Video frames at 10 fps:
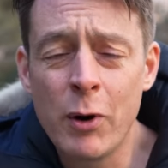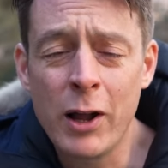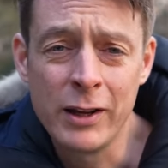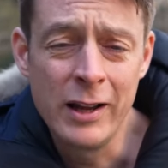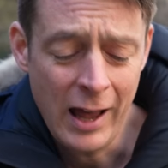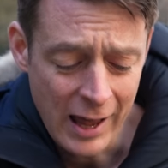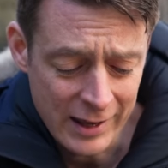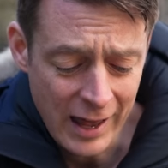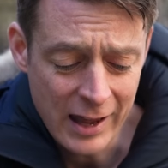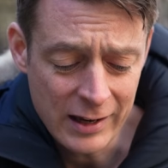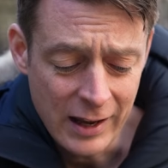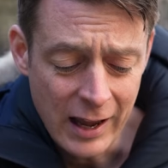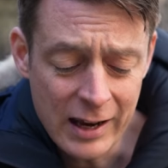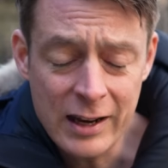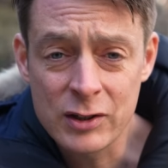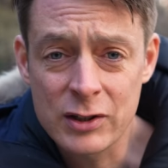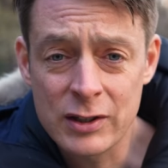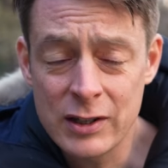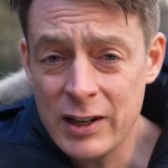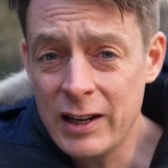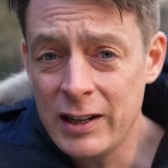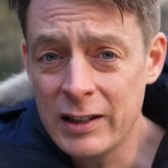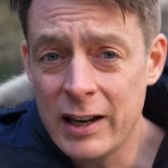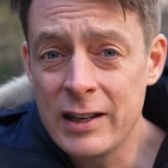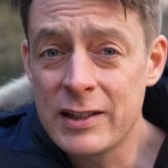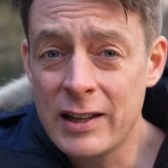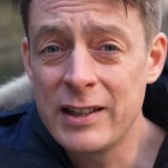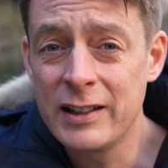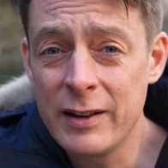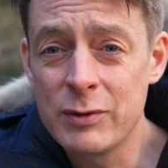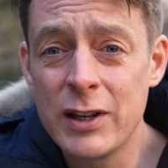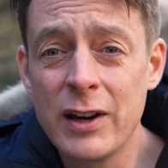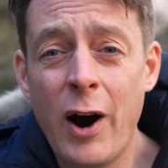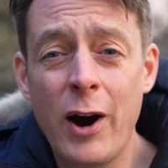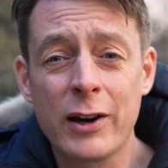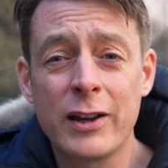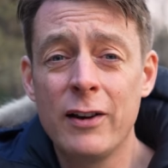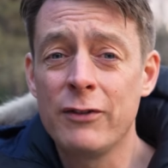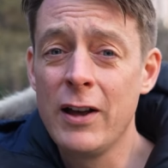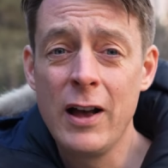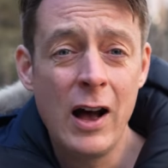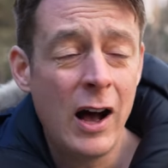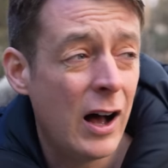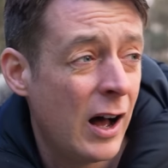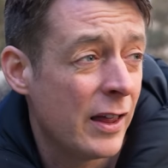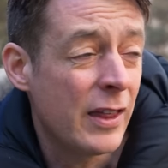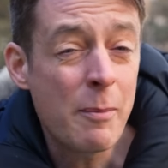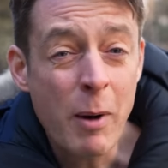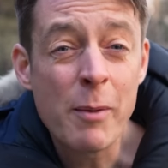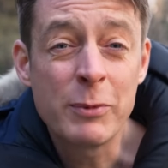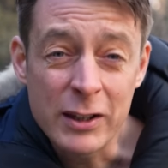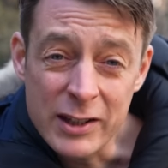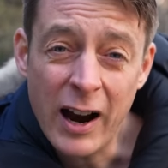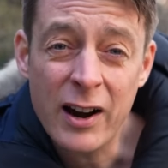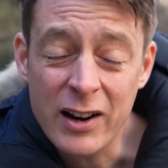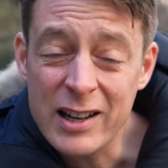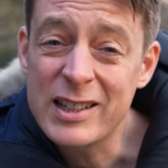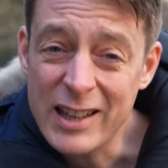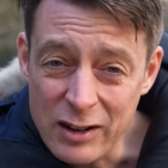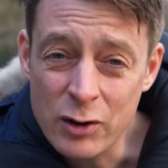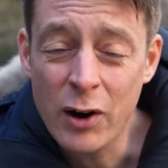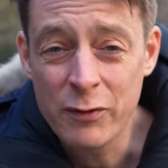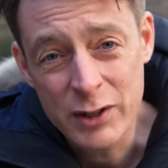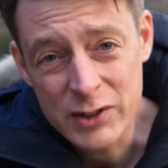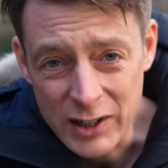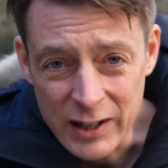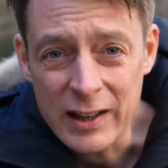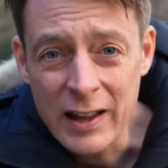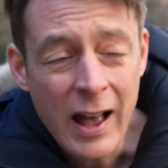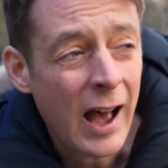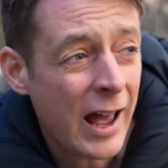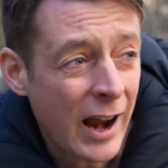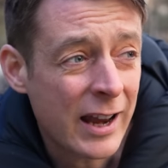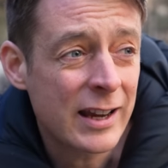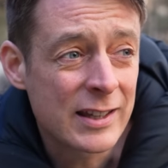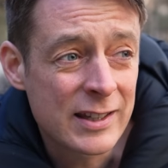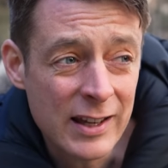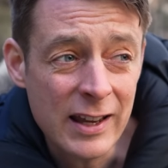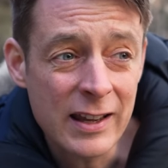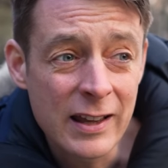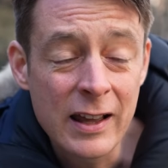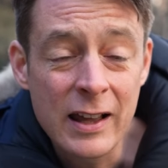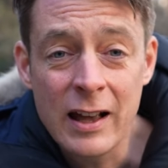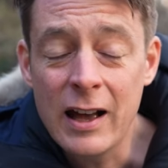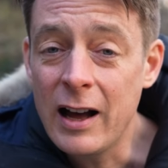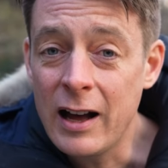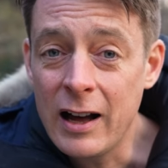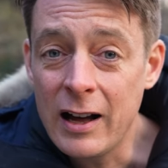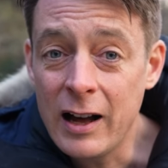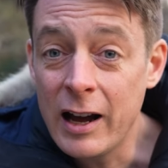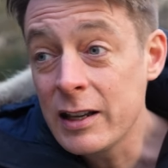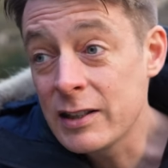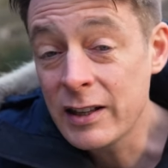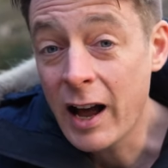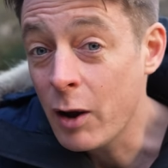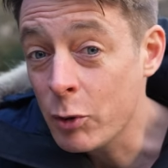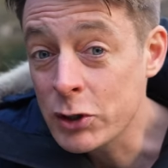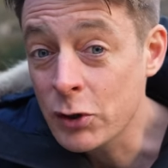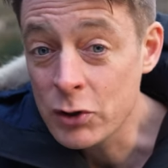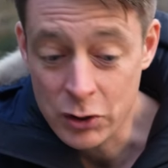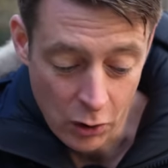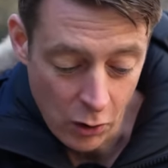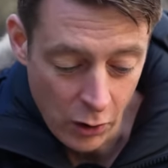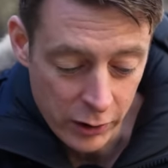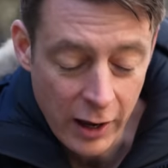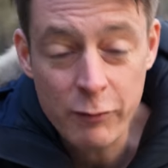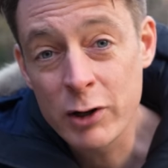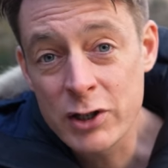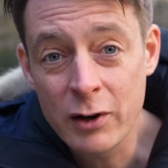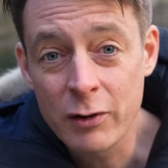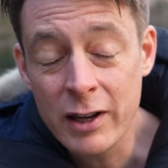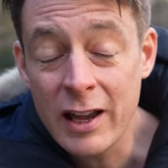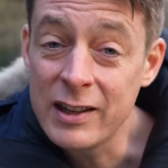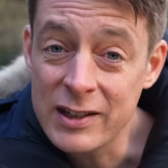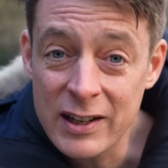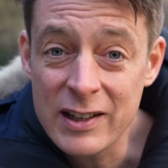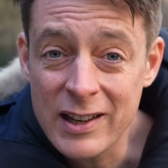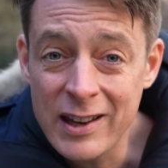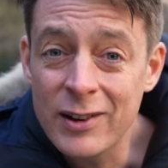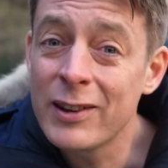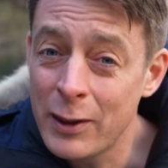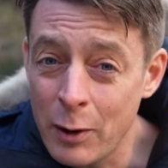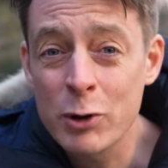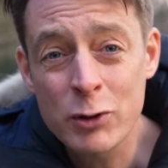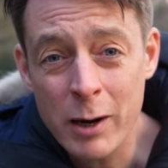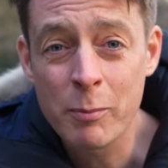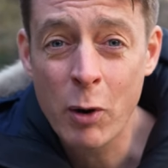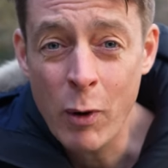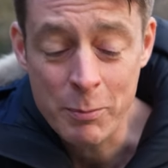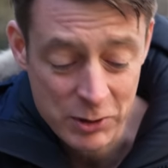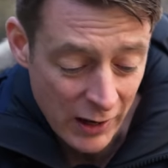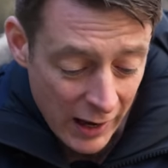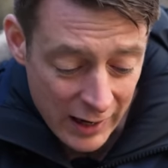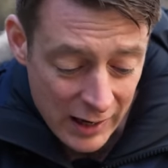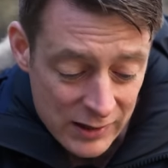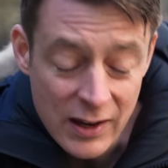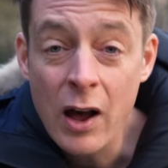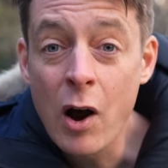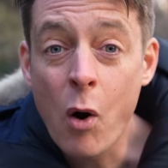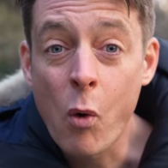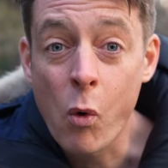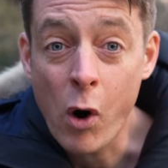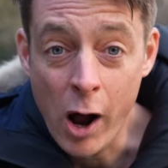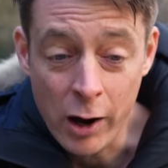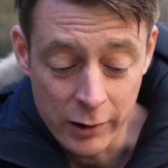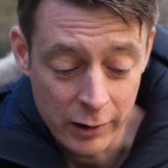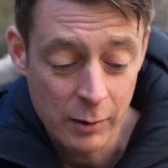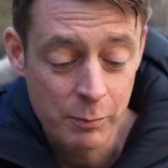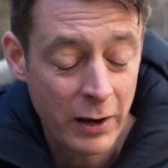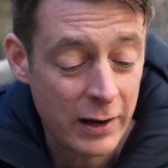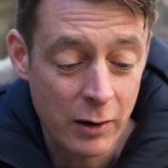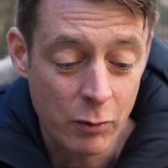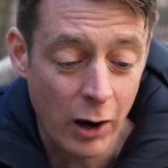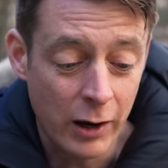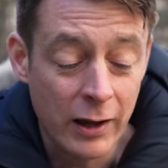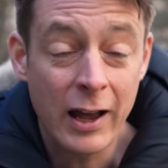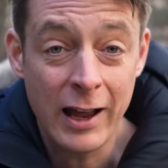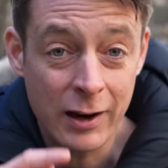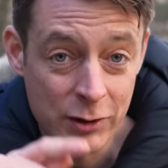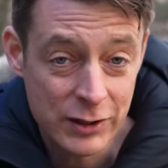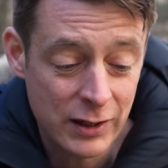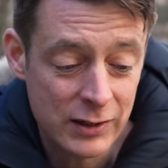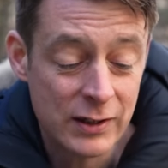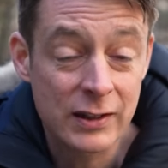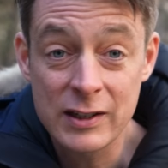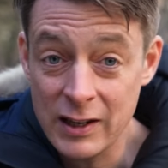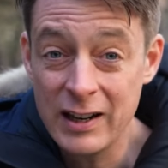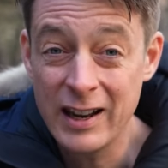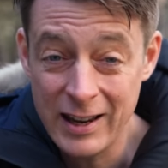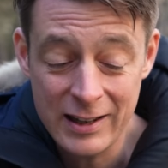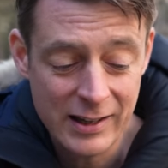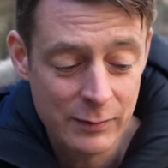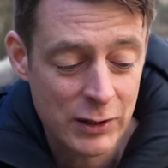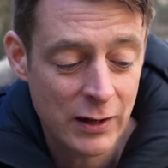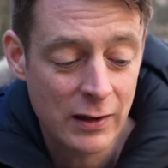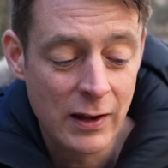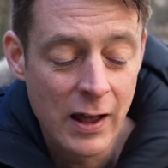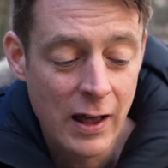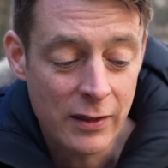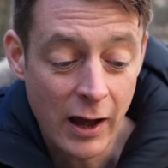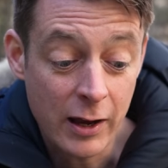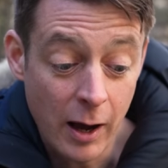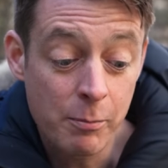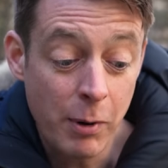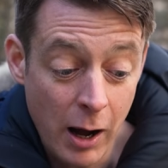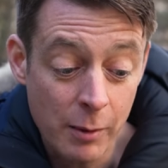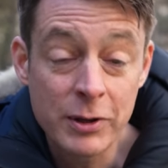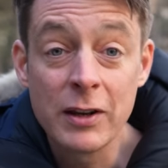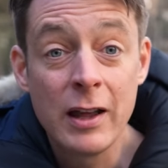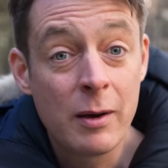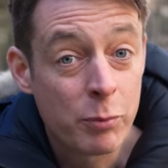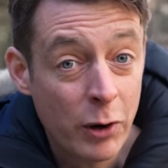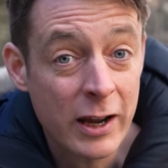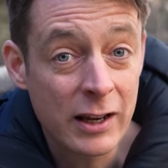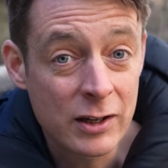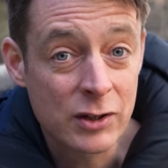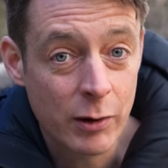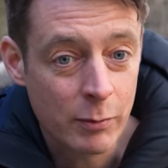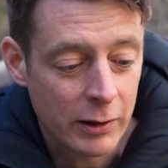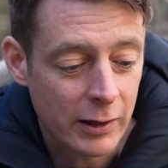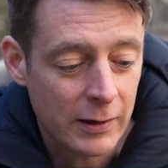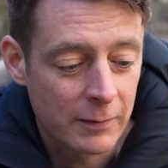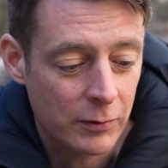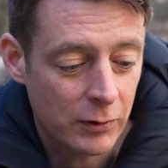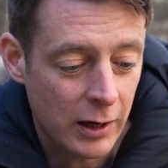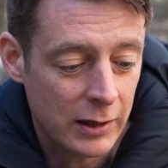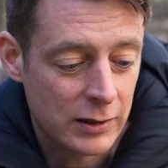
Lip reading: Well, again, in the city that he says he lives in, Kharkiv, they bombed the entire center of the city, and I didn't see the howitzers or the heavy artillery in the city center that they were trying to blow up. So that is wrong, completely wrong. And it was the city that he lives in that got bombed pretty indiscriminately, right?